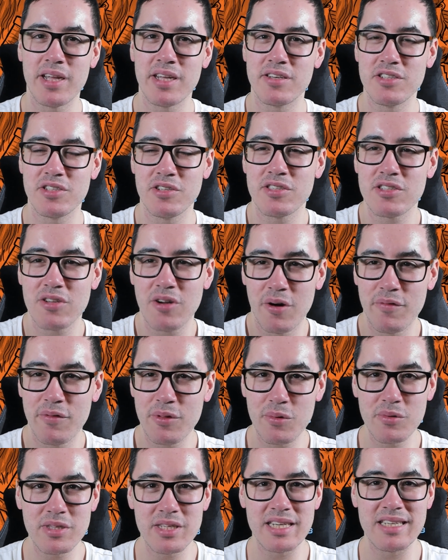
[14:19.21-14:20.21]
because you start off with
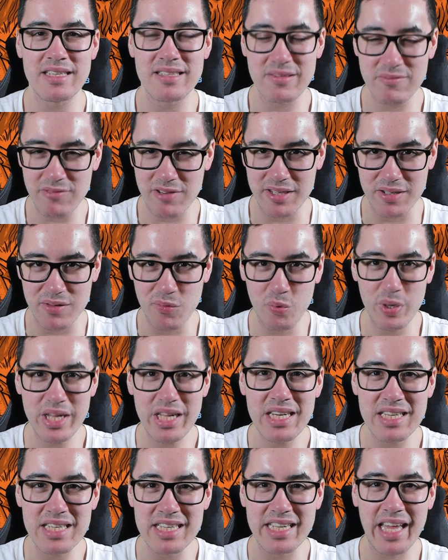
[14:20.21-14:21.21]
all these like
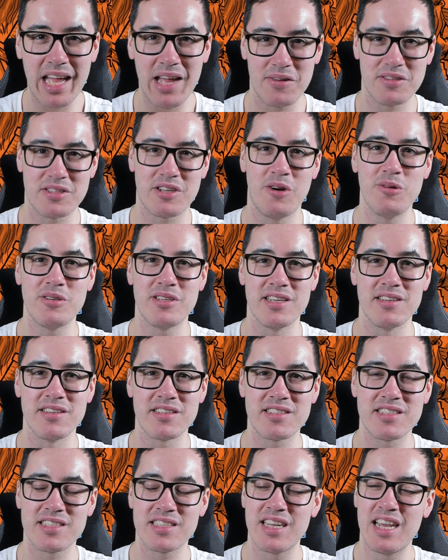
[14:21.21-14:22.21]
weedy Chaos
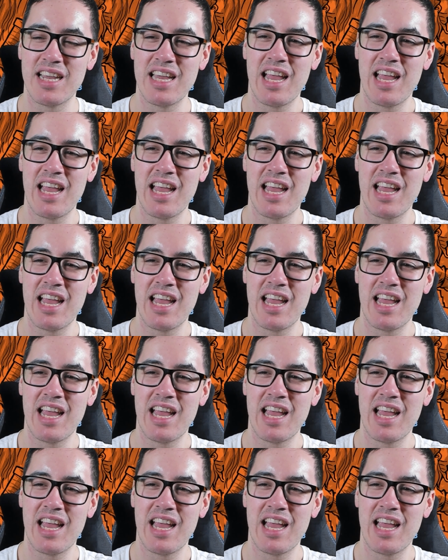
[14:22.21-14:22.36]
Cultists,